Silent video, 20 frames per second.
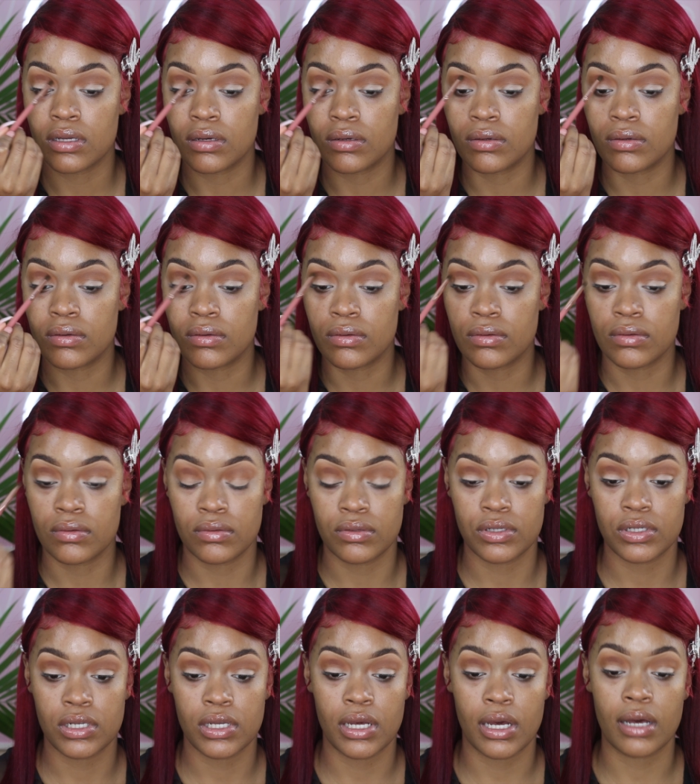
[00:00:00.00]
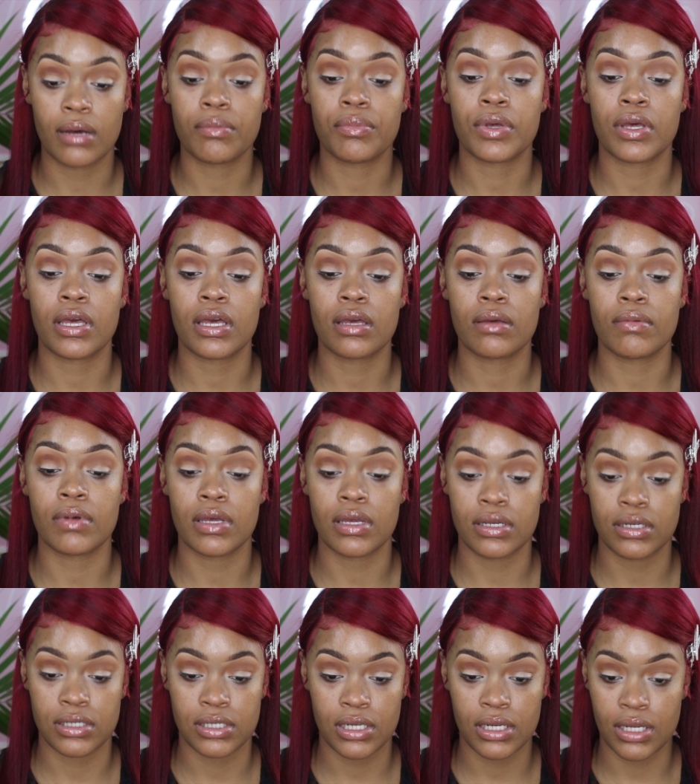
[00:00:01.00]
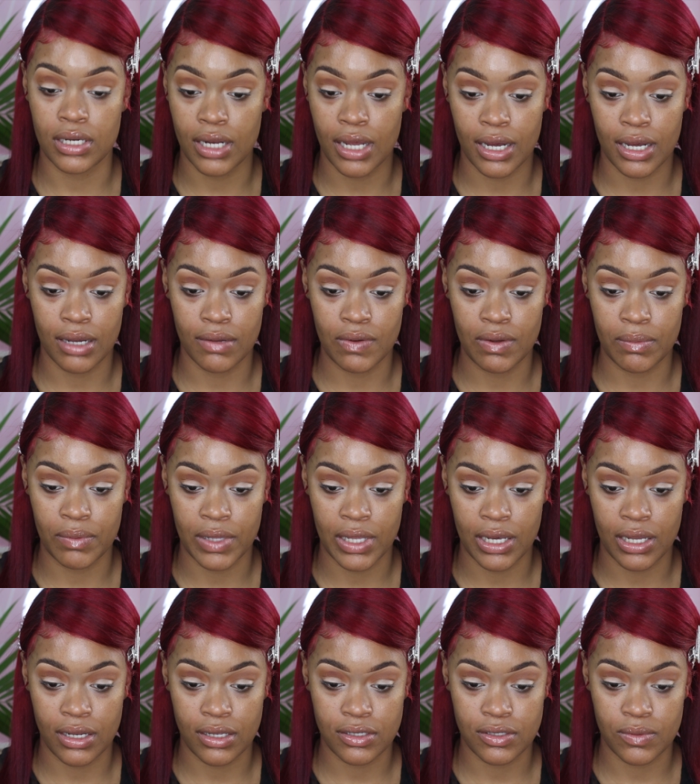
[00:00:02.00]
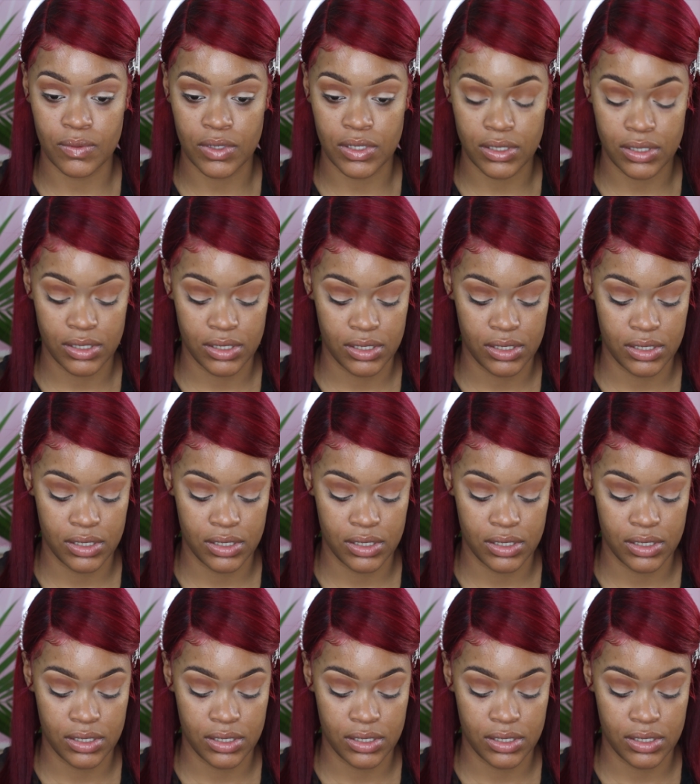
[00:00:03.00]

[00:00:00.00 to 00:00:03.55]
Ooh, she got pigment. She did not come to play this one.